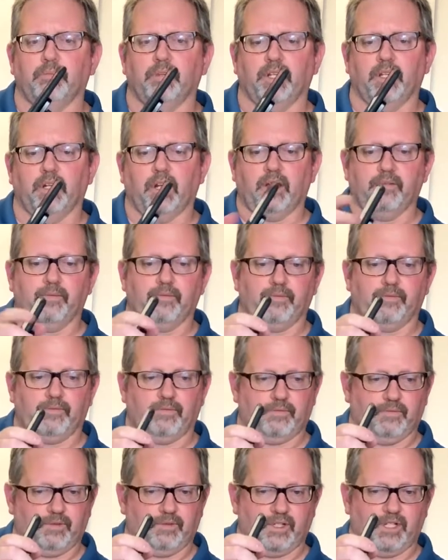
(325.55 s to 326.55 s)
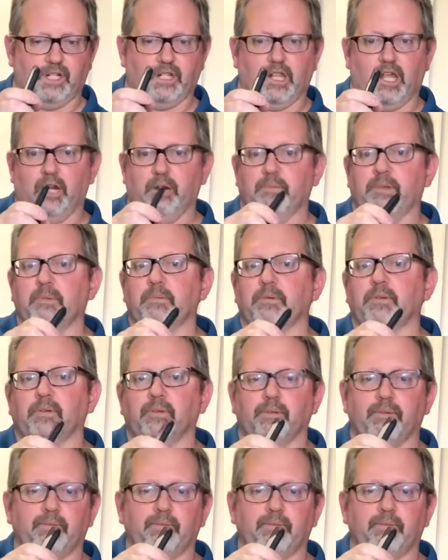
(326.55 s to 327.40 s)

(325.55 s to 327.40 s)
But I've seen a lot of people